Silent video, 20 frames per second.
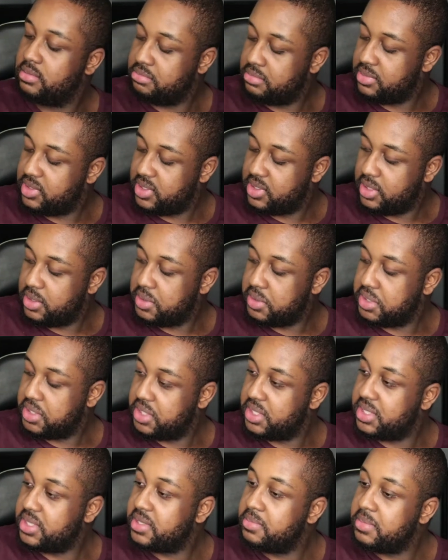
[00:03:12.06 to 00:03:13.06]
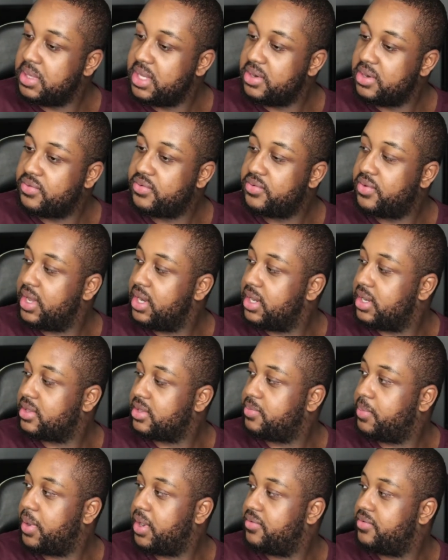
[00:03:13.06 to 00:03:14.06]
still good to me the front
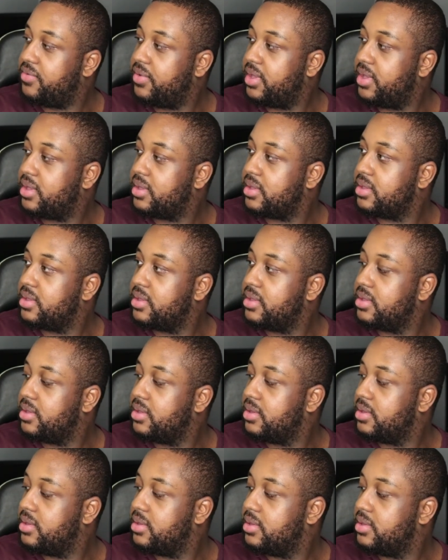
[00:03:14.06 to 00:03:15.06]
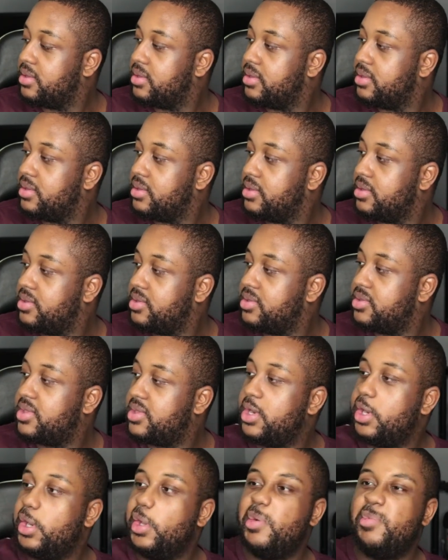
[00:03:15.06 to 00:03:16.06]
looks perfect just a
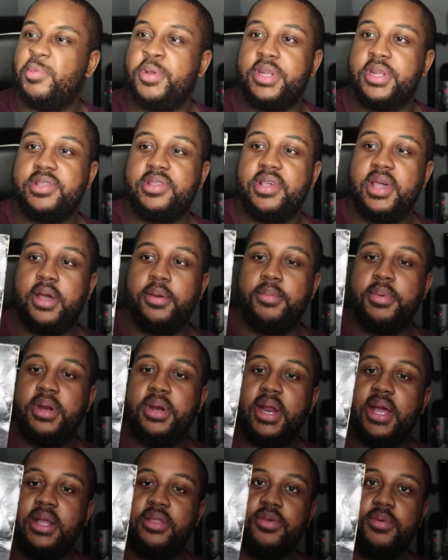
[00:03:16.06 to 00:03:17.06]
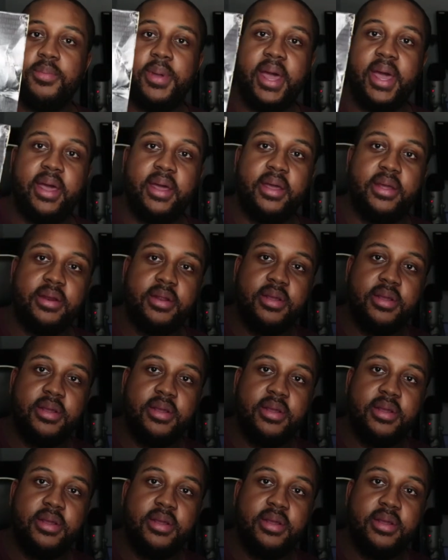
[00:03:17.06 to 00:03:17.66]
little bit of tear but not too bad